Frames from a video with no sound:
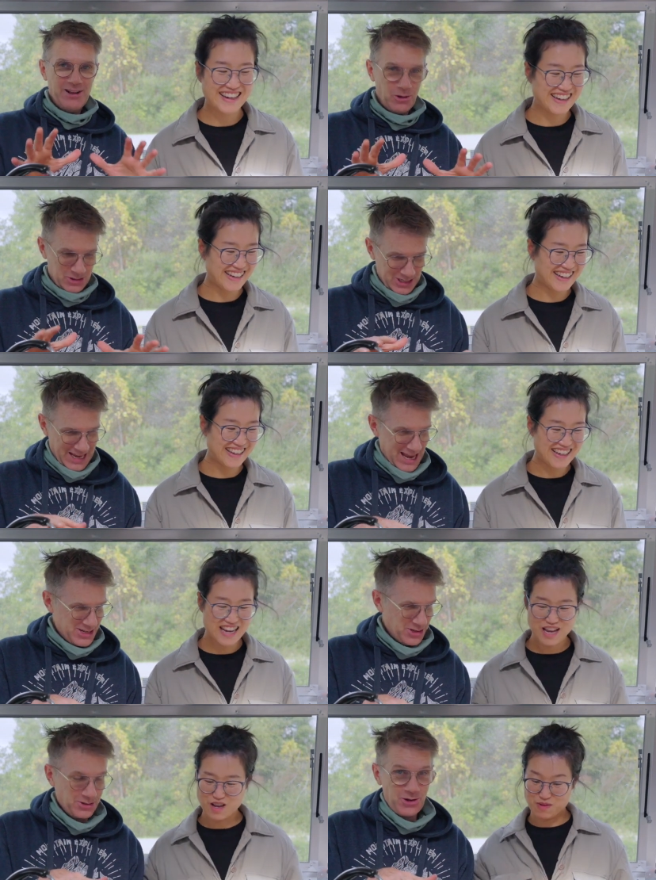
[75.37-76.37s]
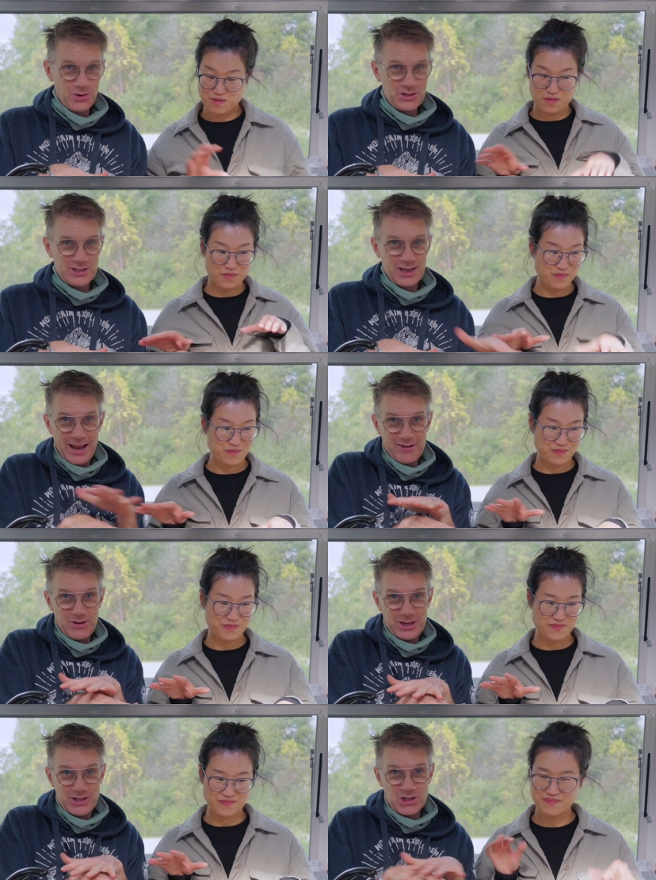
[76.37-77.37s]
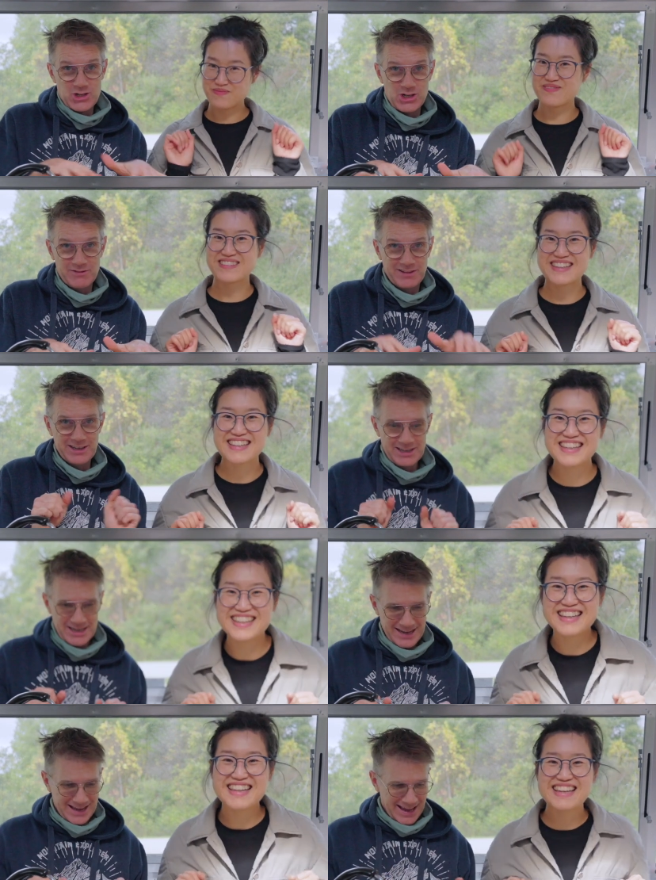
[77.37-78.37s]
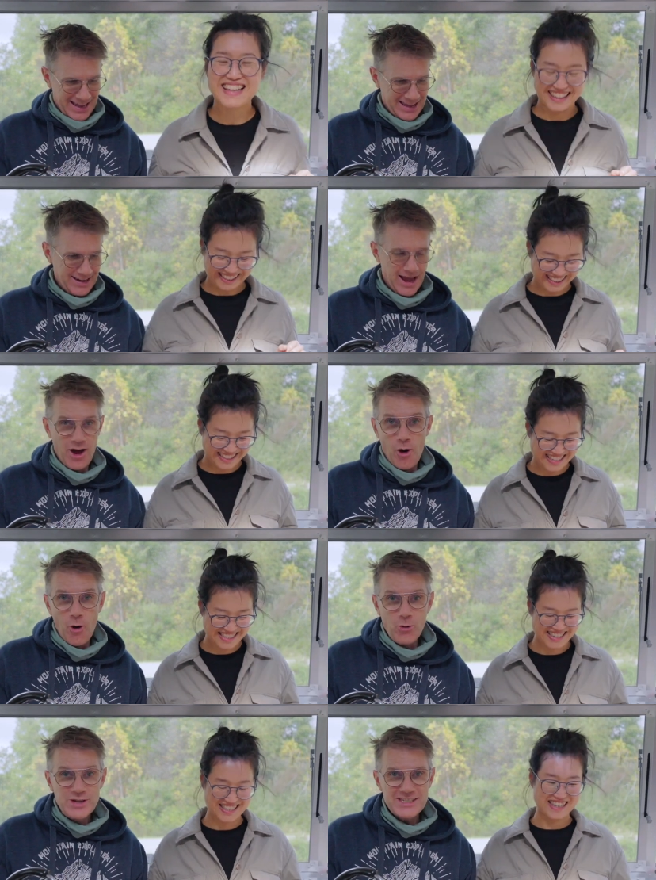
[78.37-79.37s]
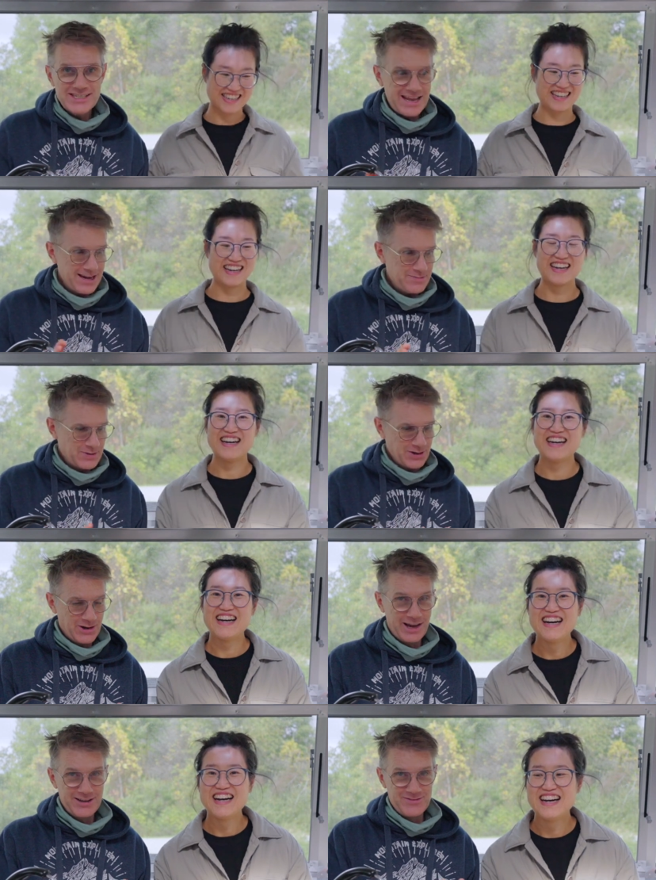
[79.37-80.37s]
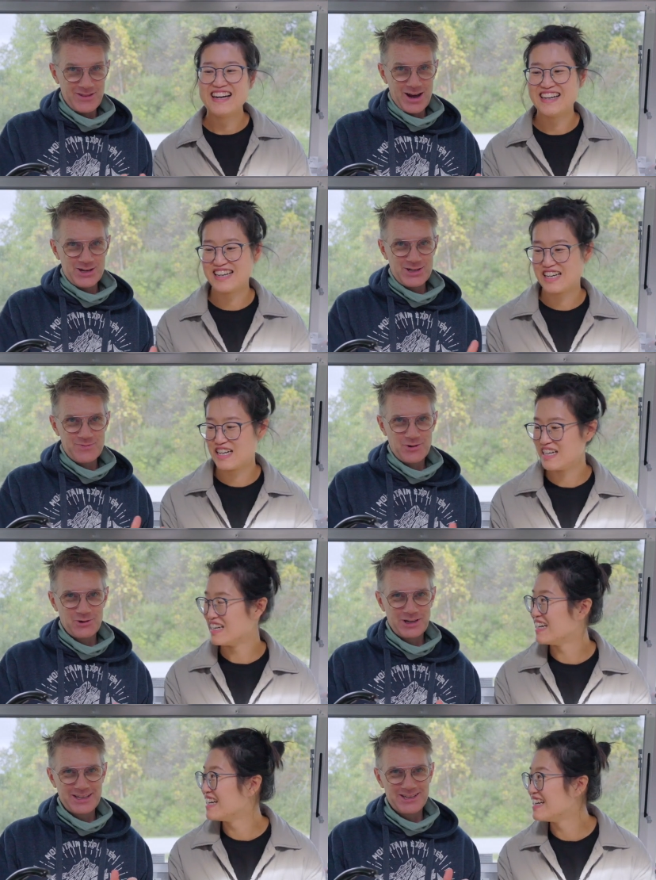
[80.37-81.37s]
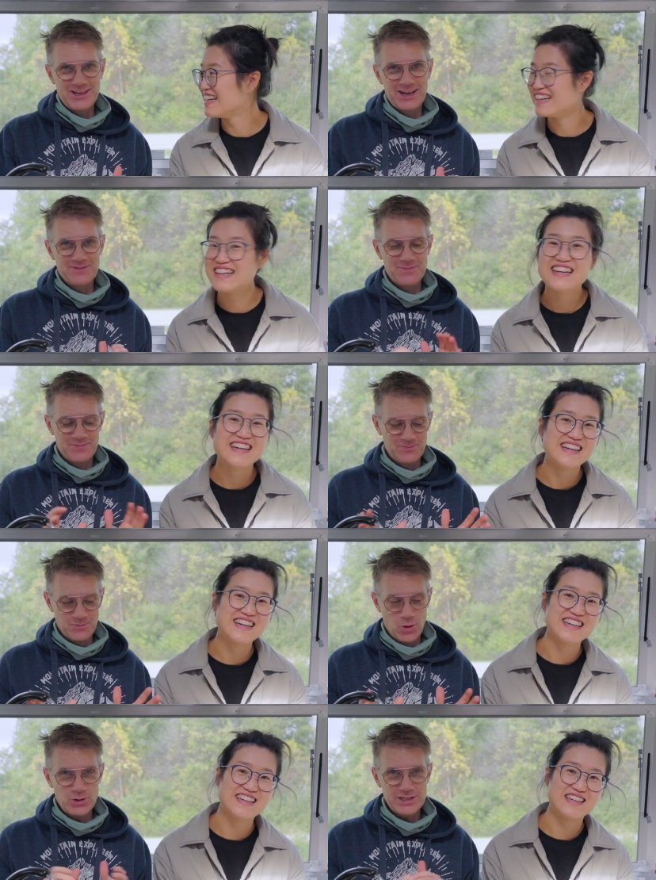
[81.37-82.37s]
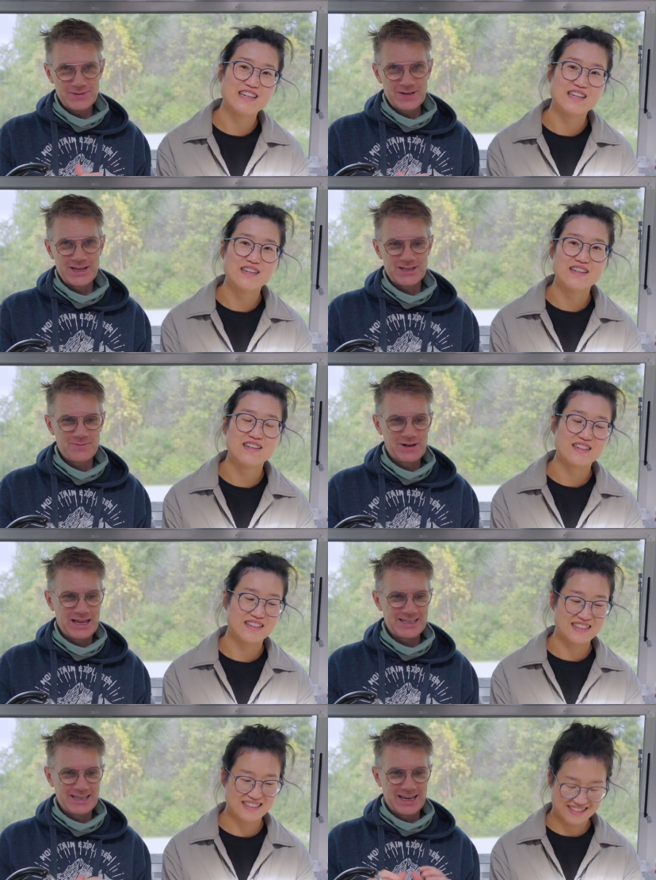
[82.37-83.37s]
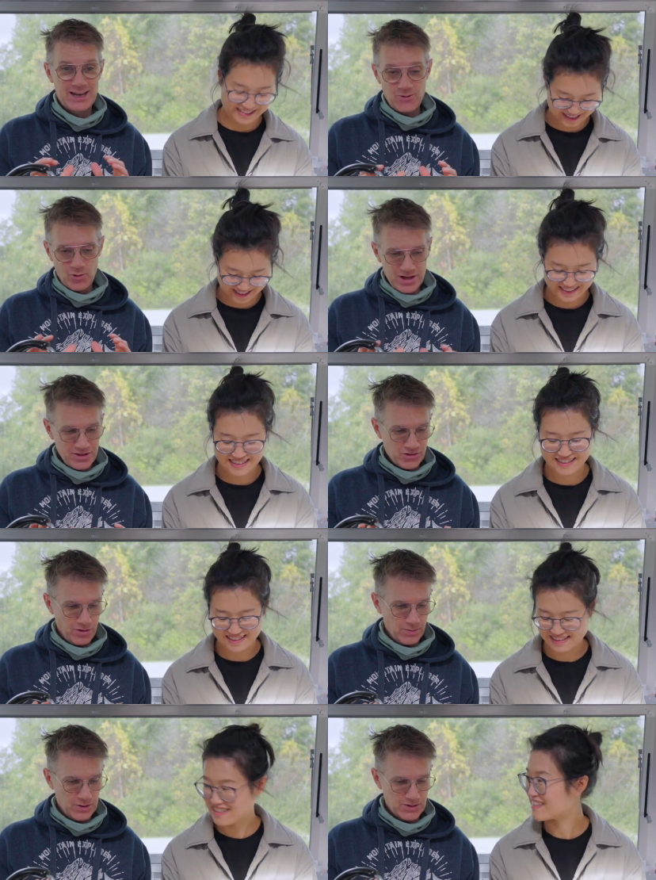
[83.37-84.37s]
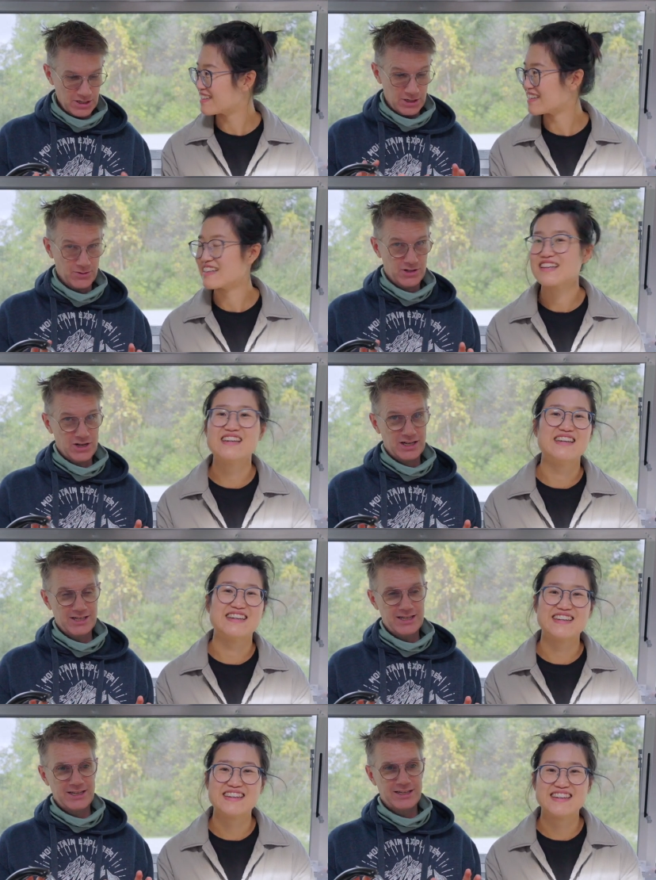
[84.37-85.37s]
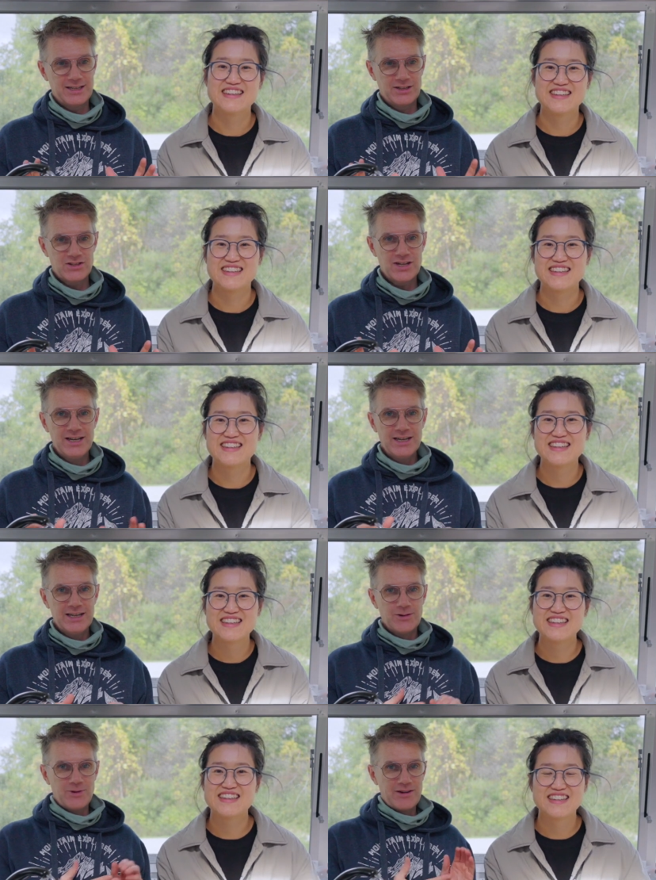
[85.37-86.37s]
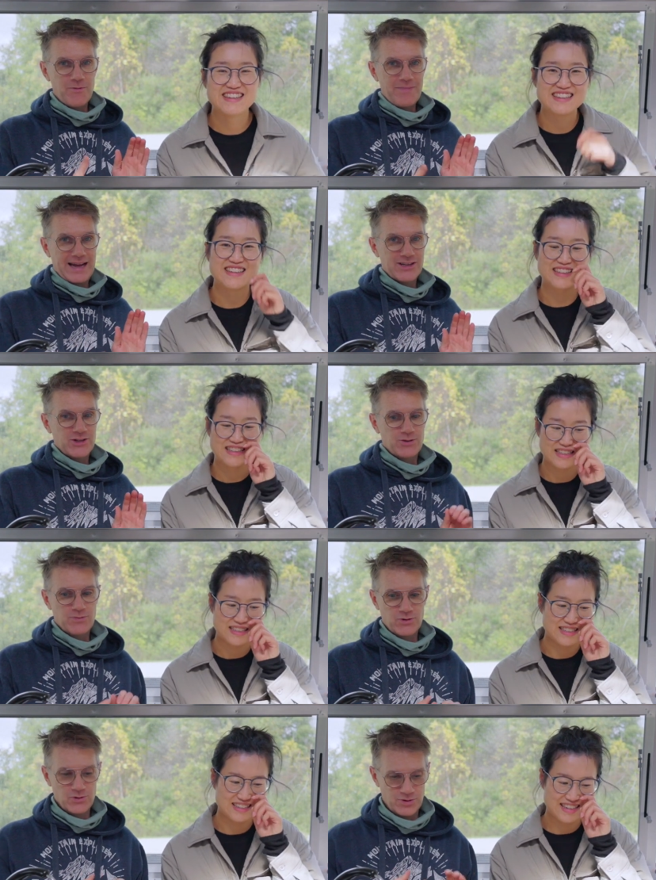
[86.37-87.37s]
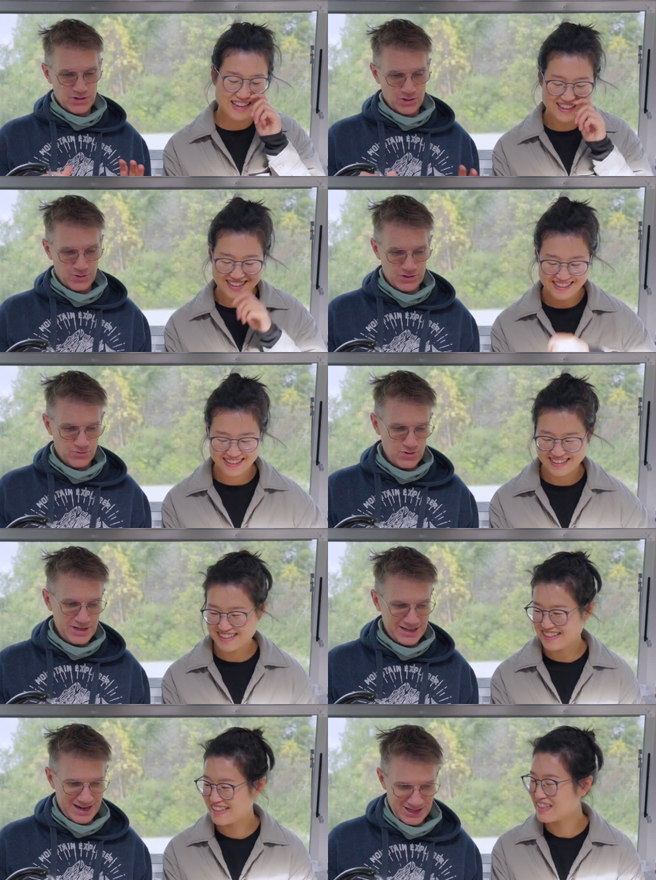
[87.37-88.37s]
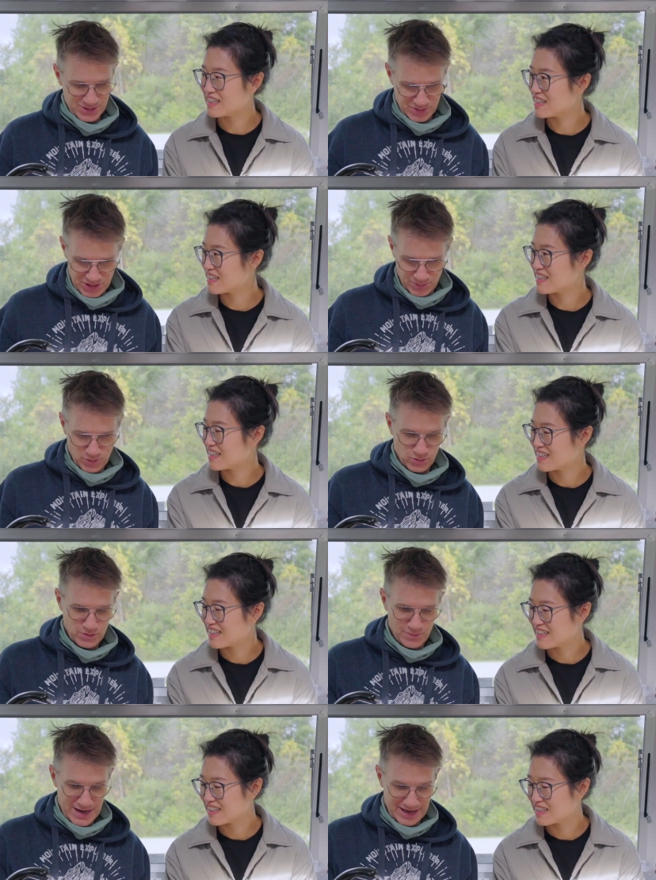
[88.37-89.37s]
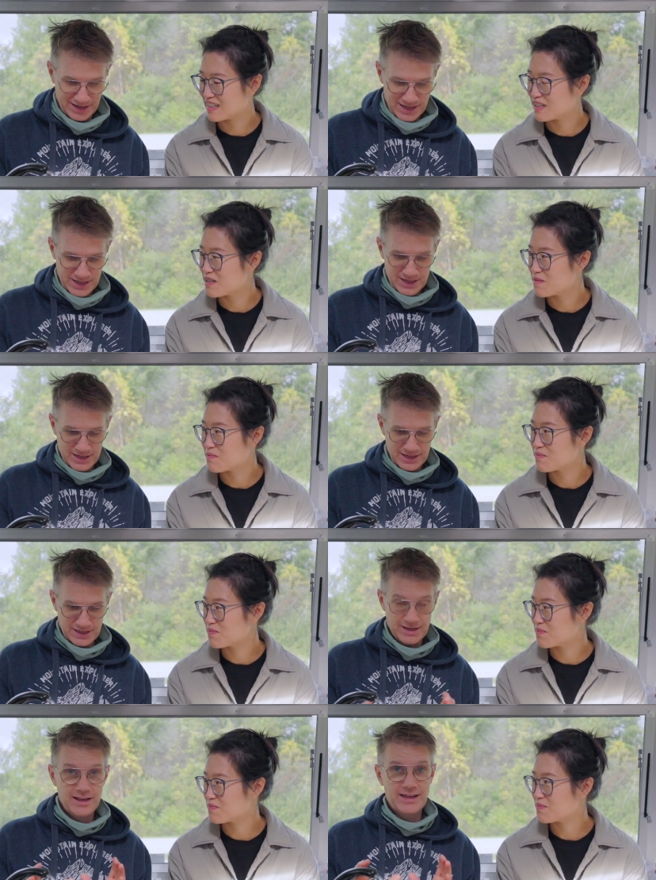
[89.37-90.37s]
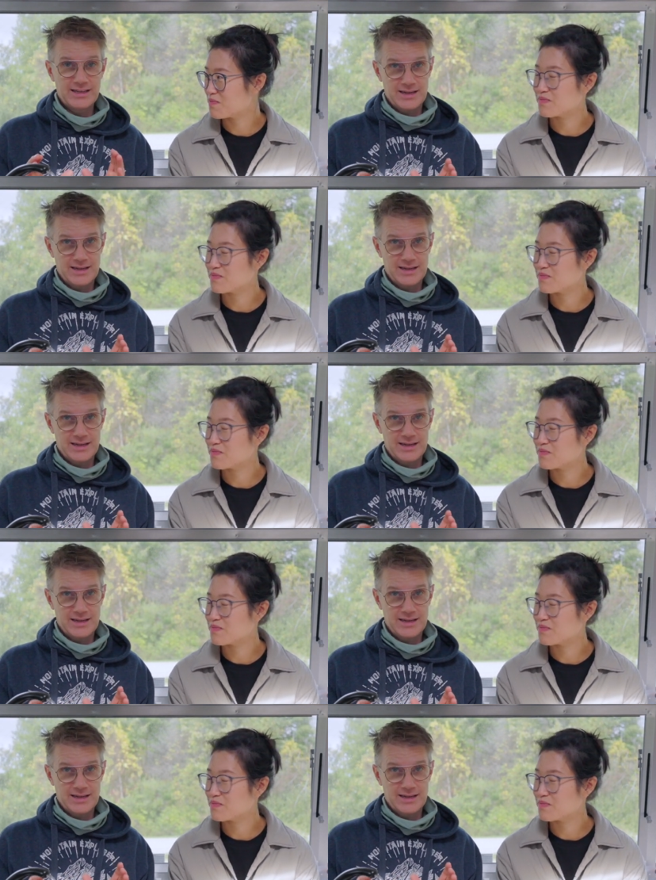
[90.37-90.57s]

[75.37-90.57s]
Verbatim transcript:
Speaker 1: close attention, you'll notice that everything just shifted. And I always set up to kind of nudge the brewing to Gen, mostly because I'm lazy. And one of the troubles here at Zhen Tea is we have a master brewer, so it's really nice when she brews, but it